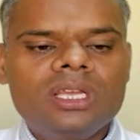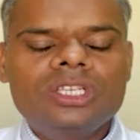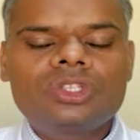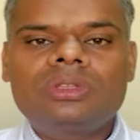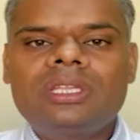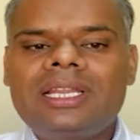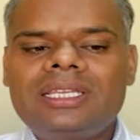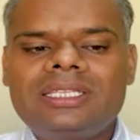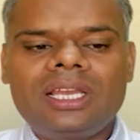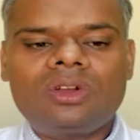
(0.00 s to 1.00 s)
So there
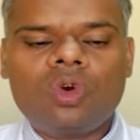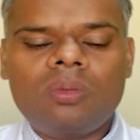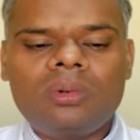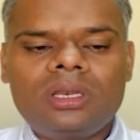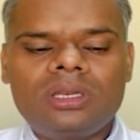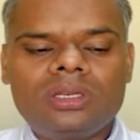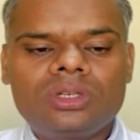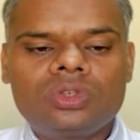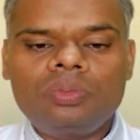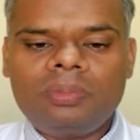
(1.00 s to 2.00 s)
is a common
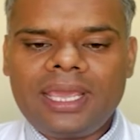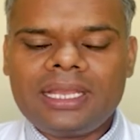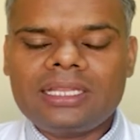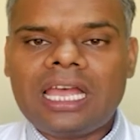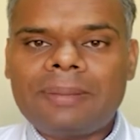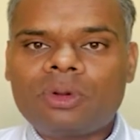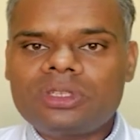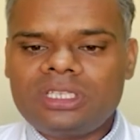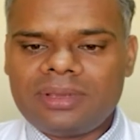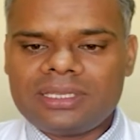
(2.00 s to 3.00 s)
to make the
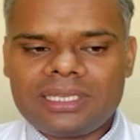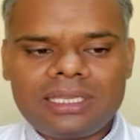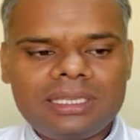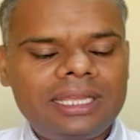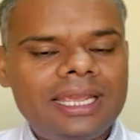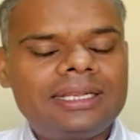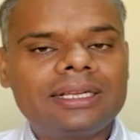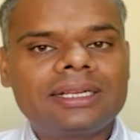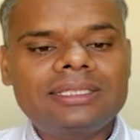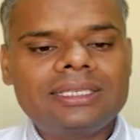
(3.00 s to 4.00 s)
approximation that the
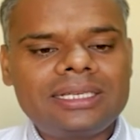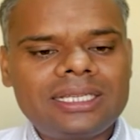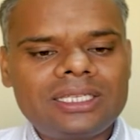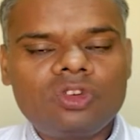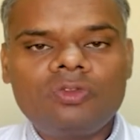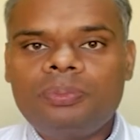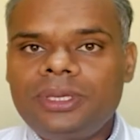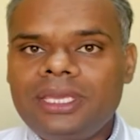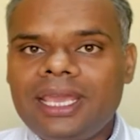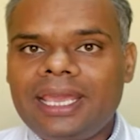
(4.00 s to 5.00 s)
concentration of
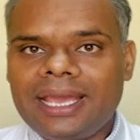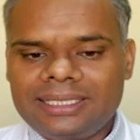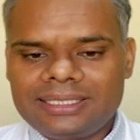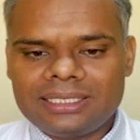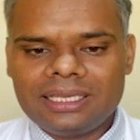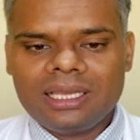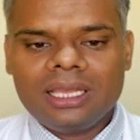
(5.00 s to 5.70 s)
PAH